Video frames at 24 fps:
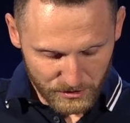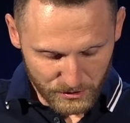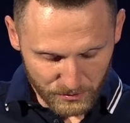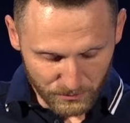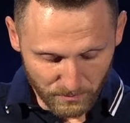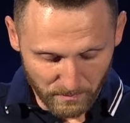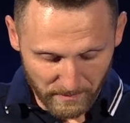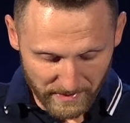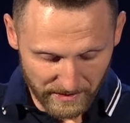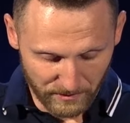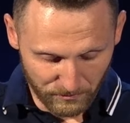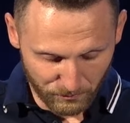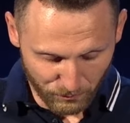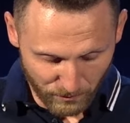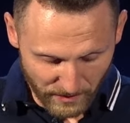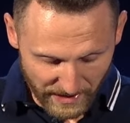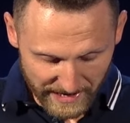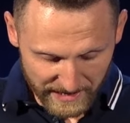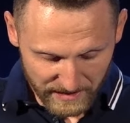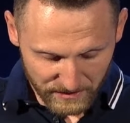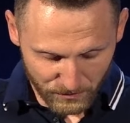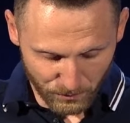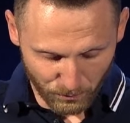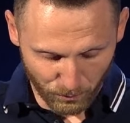To my
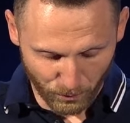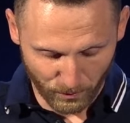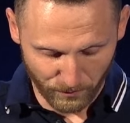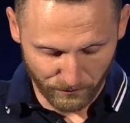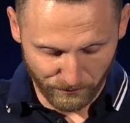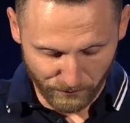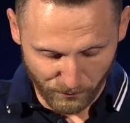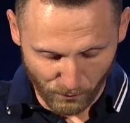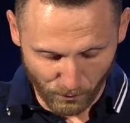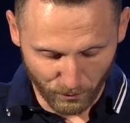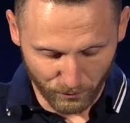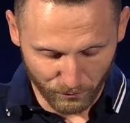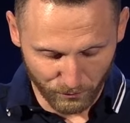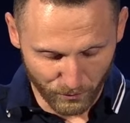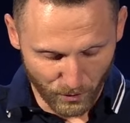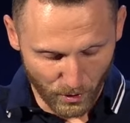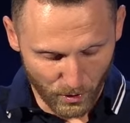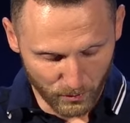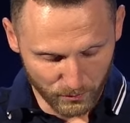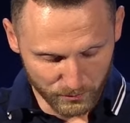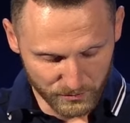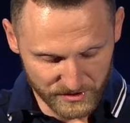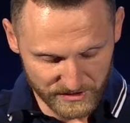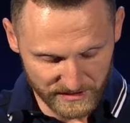right were four
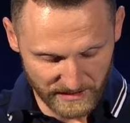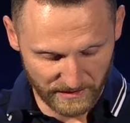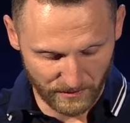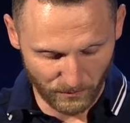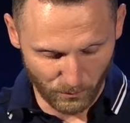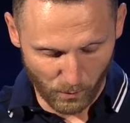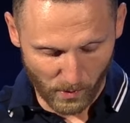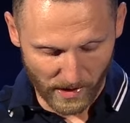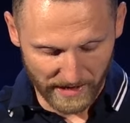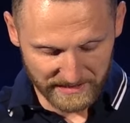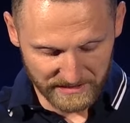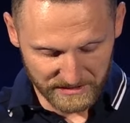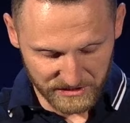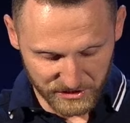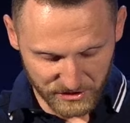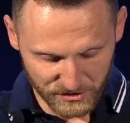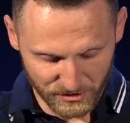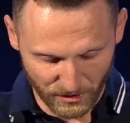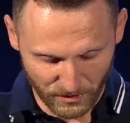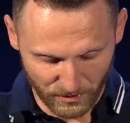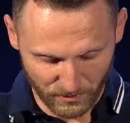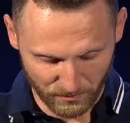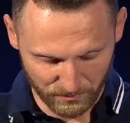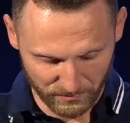rows in white
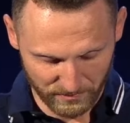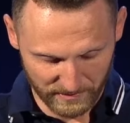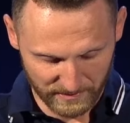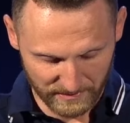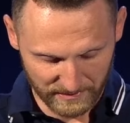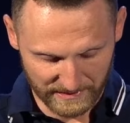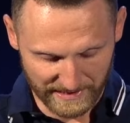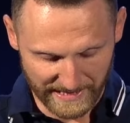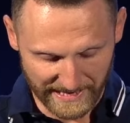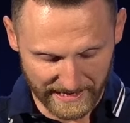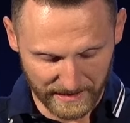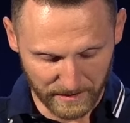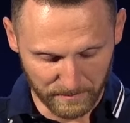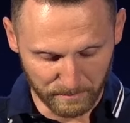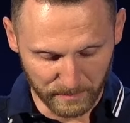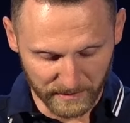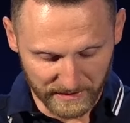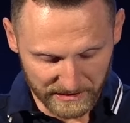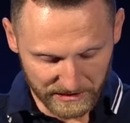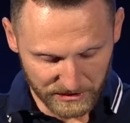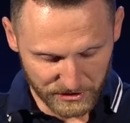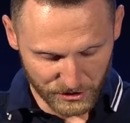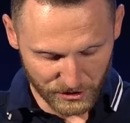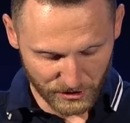stone, like
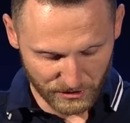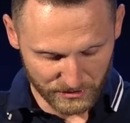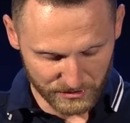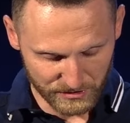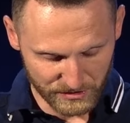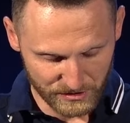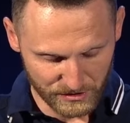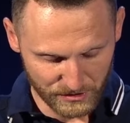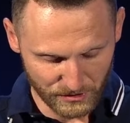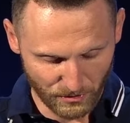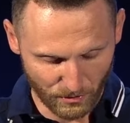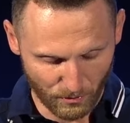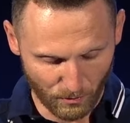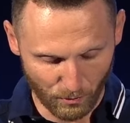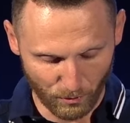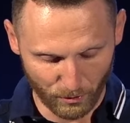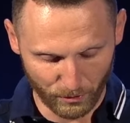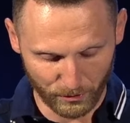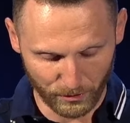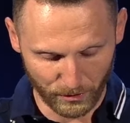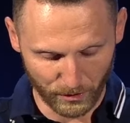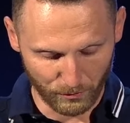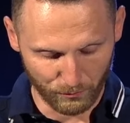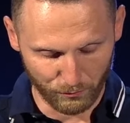bleachers
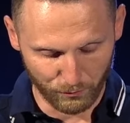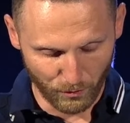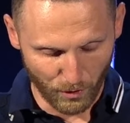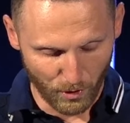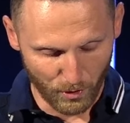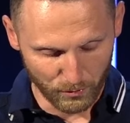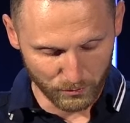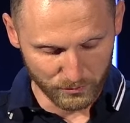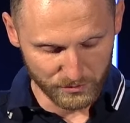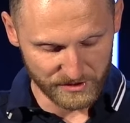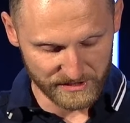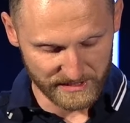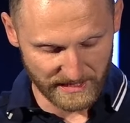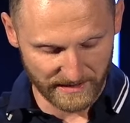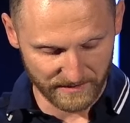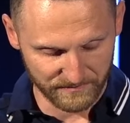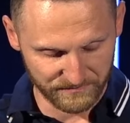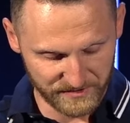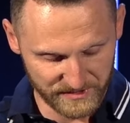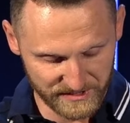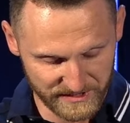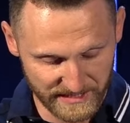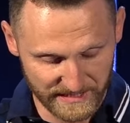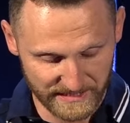or rows
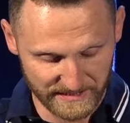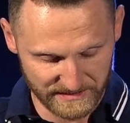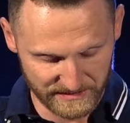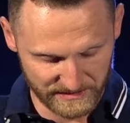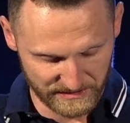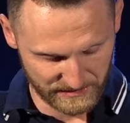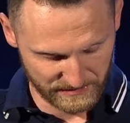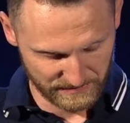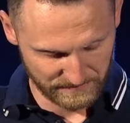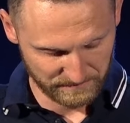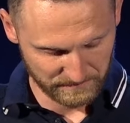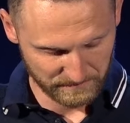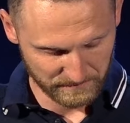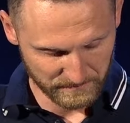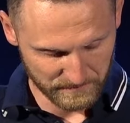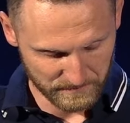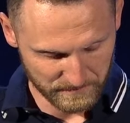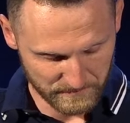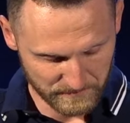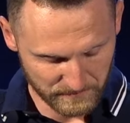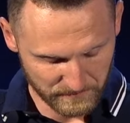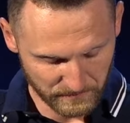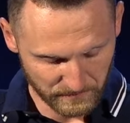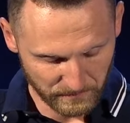of seats.
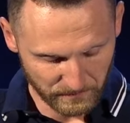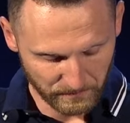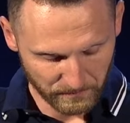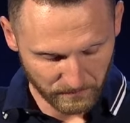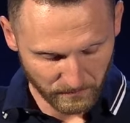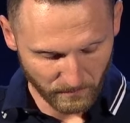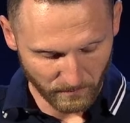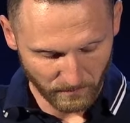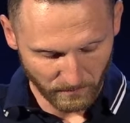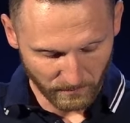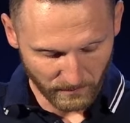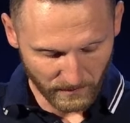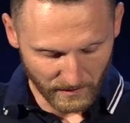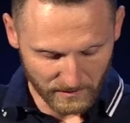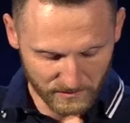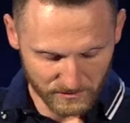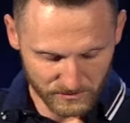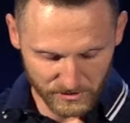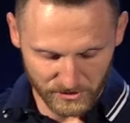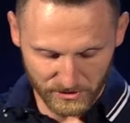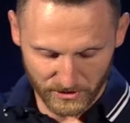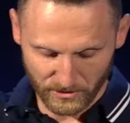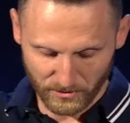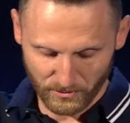
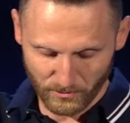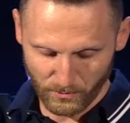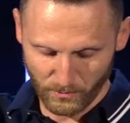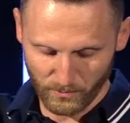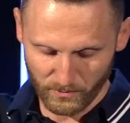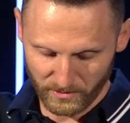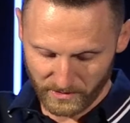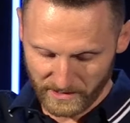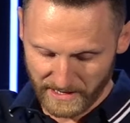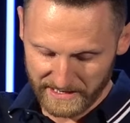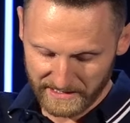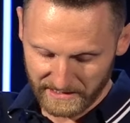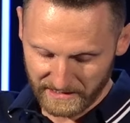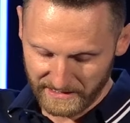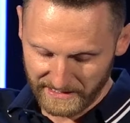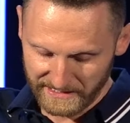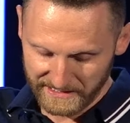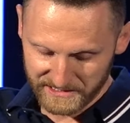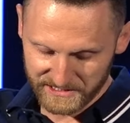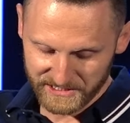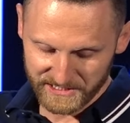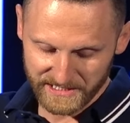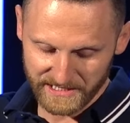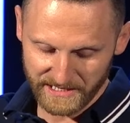So kind of
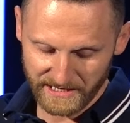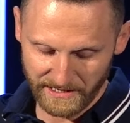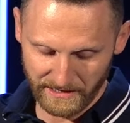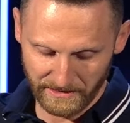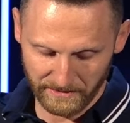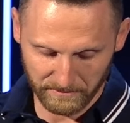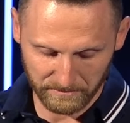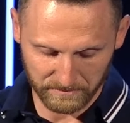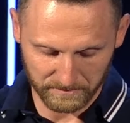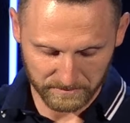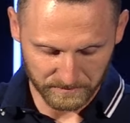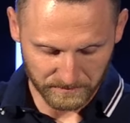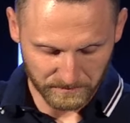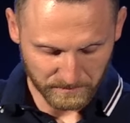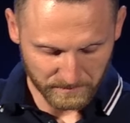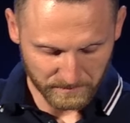like seating.